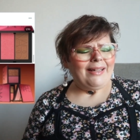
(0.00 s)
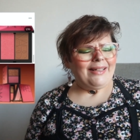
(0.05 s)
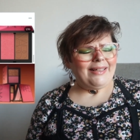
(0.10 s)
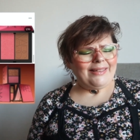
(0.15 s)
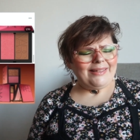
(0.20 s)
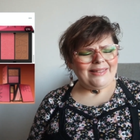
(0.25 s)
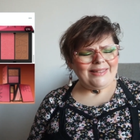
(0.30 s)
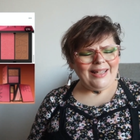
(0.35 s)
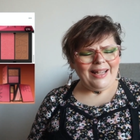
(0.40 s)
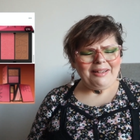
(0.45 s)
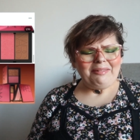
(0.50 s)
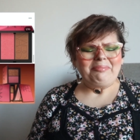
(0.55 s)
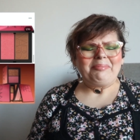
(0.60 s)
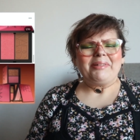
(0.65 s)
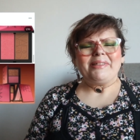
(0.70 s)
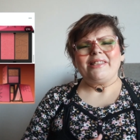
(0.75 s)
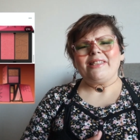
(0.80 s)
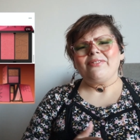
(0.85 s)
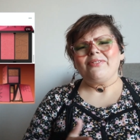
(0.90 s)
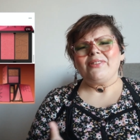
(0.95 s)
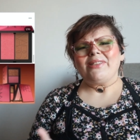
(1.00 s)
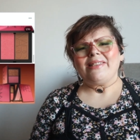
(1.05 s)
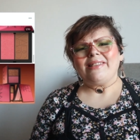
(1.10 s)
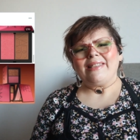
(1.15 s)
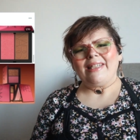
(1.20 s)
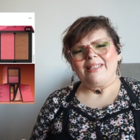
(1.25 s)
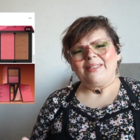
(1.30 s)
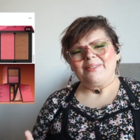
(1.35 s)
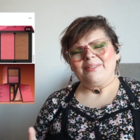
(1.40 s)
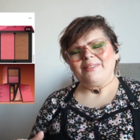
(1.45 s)
Is that much of a
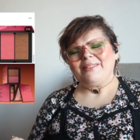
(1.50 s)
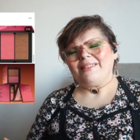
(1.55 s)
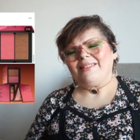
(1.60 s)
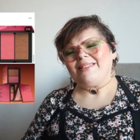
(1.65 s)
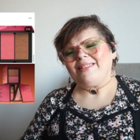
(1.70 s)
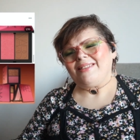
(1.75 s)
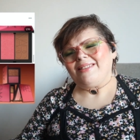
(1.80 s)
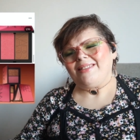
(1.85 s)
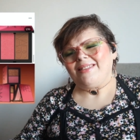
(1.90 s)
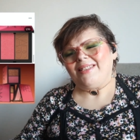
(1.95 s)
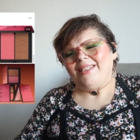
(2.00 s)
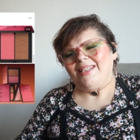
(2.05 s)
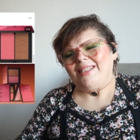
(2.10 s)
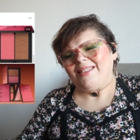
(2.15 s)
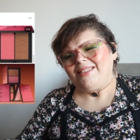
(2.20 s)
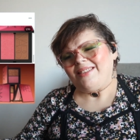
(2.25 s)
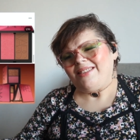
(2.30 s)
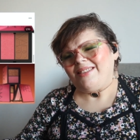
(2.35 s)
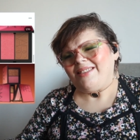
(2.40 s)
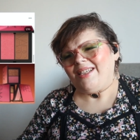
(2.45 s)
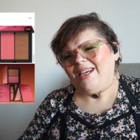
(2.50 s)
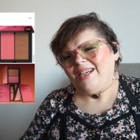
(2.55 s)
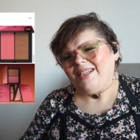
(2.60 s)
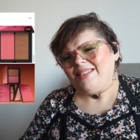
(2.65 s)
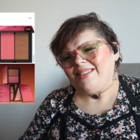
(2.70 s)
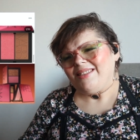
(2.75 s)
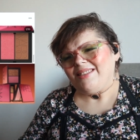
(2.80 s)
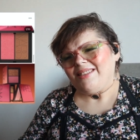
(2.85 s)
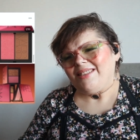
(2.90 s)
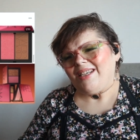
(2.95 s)
sales
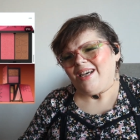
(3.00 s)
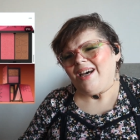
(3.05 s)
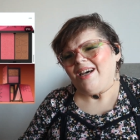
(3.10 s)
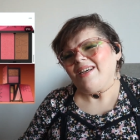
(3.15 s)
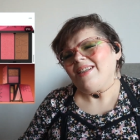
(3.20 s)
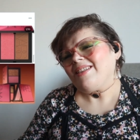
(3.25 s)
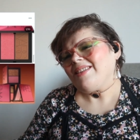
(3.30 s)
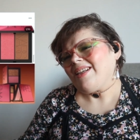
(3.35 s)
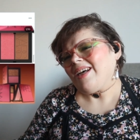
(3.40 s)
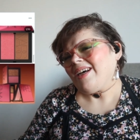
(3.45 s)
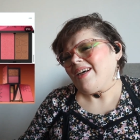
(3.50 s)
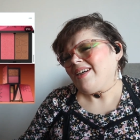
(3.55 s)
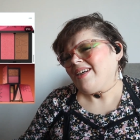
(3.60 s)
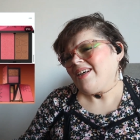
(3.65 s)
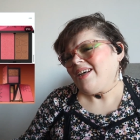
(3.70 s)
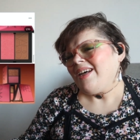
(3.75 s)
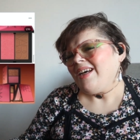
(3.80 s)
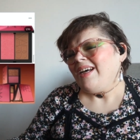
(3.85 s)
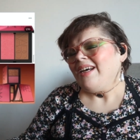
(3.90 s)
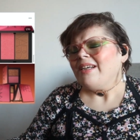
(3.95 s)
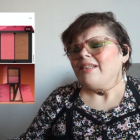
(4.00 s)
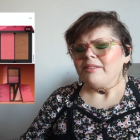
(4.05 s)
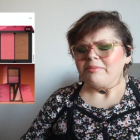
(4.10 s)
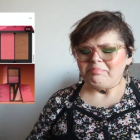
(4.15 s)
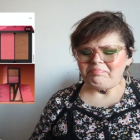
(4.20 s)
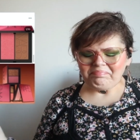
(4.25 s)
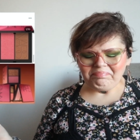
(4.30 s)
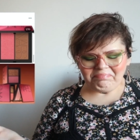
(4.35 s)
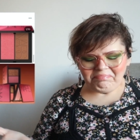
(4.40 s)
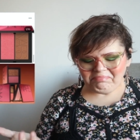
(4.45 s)
tactic? I don't know.
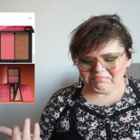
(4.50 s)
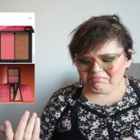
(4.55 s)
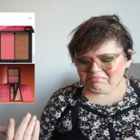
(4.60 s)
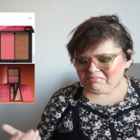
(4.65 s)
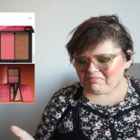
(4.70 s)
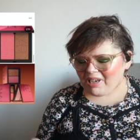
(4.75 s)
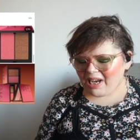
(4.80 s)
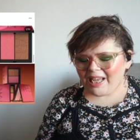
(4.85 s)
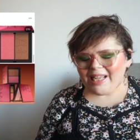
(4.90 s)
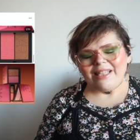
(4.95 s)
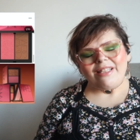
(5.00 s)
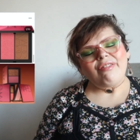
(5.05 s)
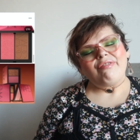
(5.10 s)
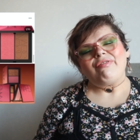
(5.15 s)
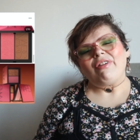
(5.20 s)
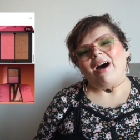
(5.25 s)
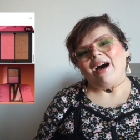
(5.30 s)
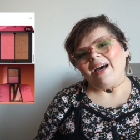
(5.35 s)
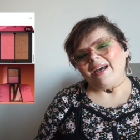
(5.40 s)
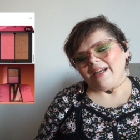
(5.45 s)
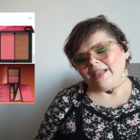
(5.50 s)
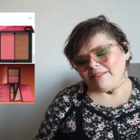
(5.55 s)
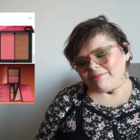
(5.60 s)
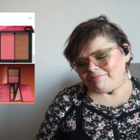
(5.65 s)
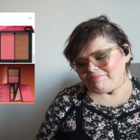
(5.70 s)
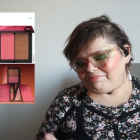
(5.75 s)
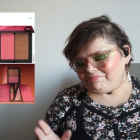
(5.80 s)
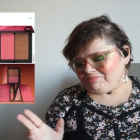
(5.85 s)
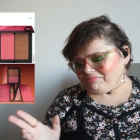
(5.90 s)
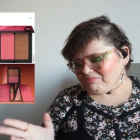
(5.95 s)
It's
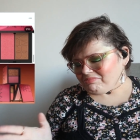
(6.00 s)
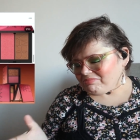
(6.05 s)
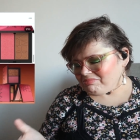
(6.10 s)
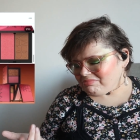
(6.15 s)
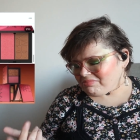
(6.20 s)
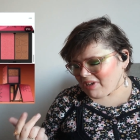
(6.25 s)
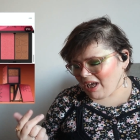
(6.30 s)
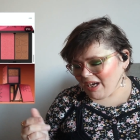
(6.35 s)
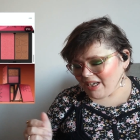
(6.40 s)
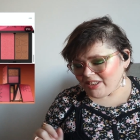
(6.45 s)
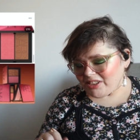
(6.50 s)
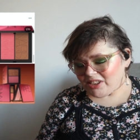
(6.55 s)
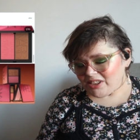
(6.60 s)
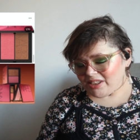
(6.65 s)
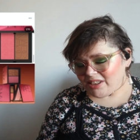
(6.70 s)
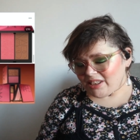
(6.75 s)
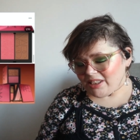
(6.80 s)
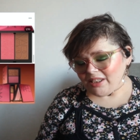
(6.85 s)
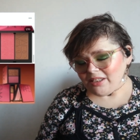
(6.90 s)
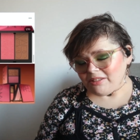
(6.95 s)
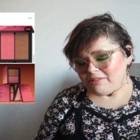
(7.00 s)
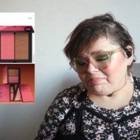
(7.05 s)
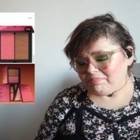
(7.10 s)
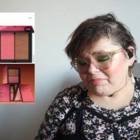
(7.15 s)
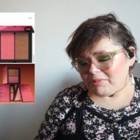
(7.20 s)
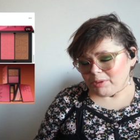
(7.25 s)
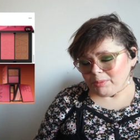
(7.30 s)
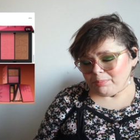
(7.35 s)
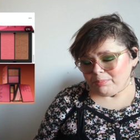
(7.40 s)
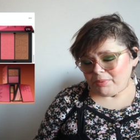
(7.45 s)
fine. I actually think the,
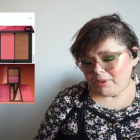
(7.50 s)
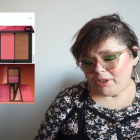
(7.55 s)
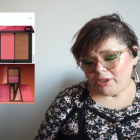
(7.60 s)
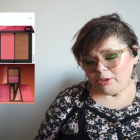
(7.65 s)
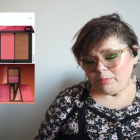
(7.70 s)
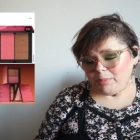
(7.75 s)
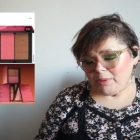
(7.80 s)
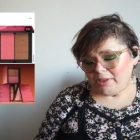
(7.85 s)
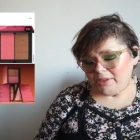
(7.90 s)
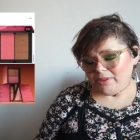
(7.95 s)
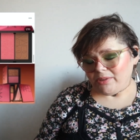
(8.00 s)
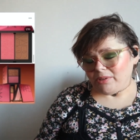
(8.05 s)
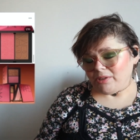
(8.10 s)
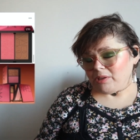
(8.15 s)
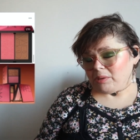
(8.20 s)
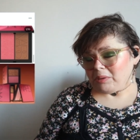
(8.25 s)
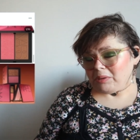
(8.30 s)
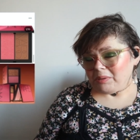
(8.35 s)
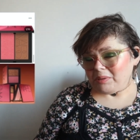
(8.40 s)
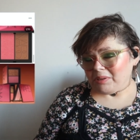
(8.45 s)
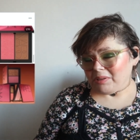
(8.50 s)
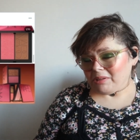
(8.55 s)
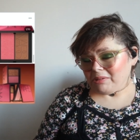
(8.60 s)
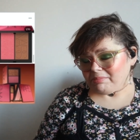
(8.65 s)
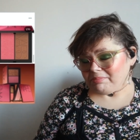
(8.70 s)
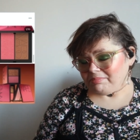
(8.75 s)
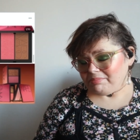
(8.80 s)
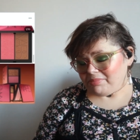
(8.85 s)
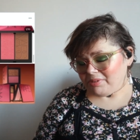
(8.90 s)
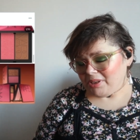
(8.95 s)
the blush bronzer duos are
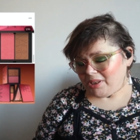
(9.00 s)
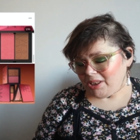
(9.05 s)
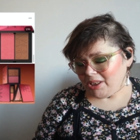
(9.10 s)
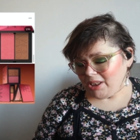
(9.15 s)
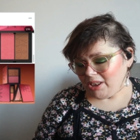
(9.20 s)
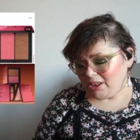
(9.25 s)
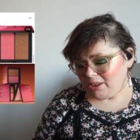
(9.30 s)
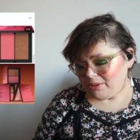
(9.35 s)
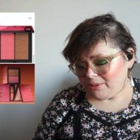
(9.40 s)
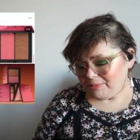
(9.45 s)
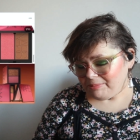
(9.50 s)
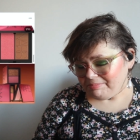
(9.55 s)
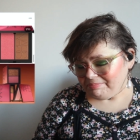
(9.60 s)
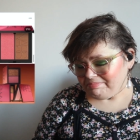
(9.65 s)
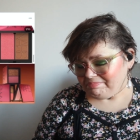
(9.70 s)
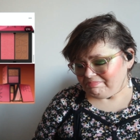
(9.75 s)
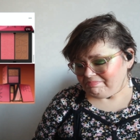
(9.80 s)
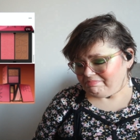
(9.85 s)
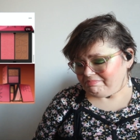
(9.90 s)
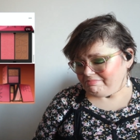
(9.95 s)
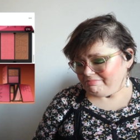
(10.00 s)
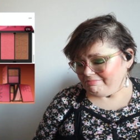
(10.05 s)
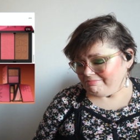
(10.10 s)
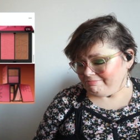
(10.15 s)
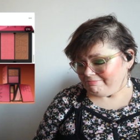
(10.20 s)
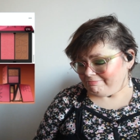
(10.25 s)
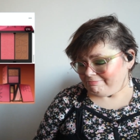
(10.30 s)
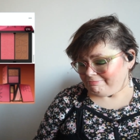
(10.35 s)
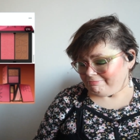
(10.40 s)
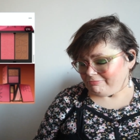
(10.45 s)
pretty cute
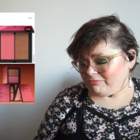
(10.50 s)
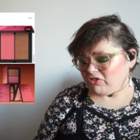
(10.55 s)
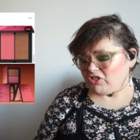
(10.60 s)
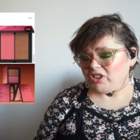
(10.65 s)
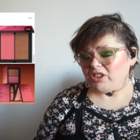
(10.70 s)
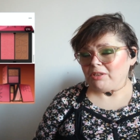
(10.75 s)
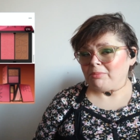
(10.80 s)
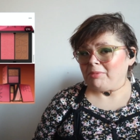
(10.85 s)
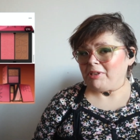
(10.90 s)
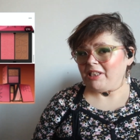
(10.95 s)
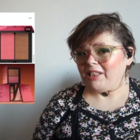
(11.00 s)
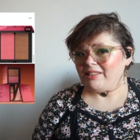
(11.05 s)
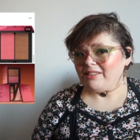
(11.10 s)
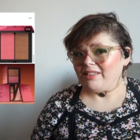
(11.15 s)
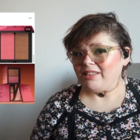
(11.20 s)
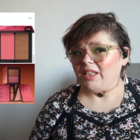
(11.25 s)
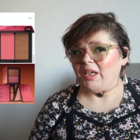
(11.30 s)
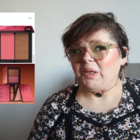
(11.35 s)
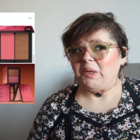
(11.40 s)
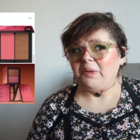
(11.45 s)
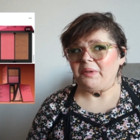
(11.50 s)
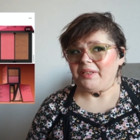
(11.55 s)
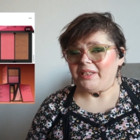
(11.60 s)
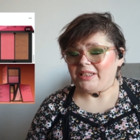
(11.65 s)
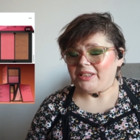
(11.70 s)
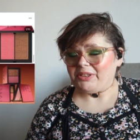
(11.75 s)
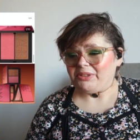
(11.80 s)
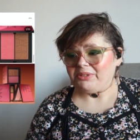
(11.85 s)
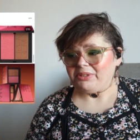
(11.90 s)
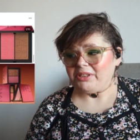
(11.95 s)
for somebody that's not all
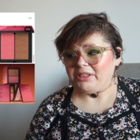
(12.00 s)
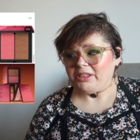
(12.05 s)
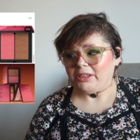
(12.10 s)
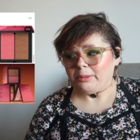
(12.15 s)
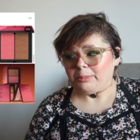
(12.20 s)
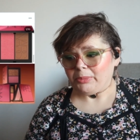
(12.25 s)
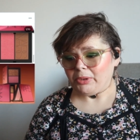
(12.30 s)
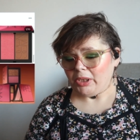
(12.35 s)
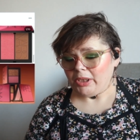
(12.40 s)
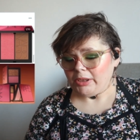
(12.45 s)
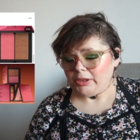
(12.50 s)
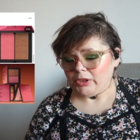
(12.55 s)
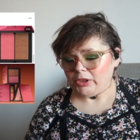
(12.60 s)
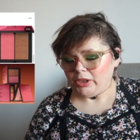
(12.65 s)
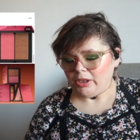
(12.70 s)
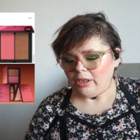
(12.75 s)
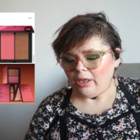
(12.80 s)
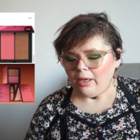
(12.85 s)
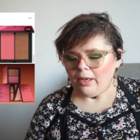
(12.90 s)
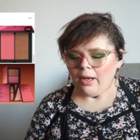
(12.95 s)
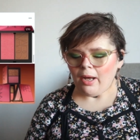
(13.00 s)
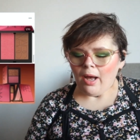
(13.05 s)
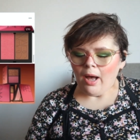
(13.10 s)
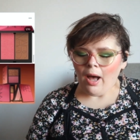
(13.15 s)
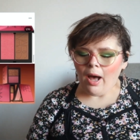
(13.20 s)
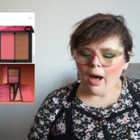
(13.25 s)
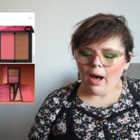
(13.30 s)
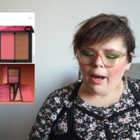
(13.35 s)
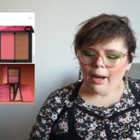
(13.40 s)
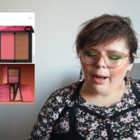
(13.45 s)
that interested in bronzer.
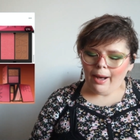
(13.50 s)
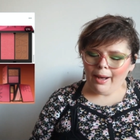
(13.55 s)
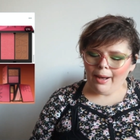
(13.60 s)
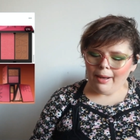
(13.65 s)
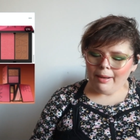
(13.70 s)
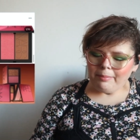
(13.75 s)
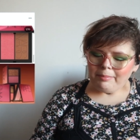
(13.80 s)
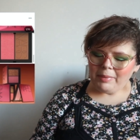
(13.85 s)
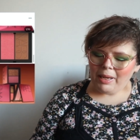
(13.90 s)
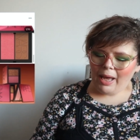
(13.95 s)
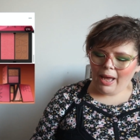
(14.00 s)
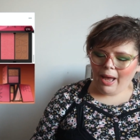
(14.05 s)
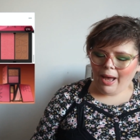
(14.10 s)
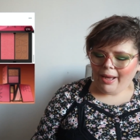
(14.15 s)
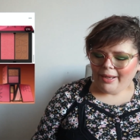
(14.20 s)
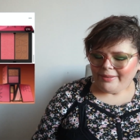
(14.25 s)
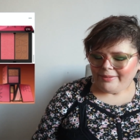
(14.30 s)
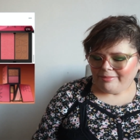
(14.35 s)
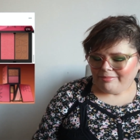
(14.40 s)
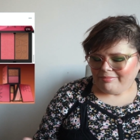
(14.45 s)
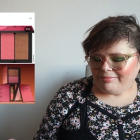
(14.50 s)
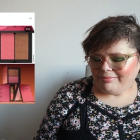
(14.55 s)
Uh, I,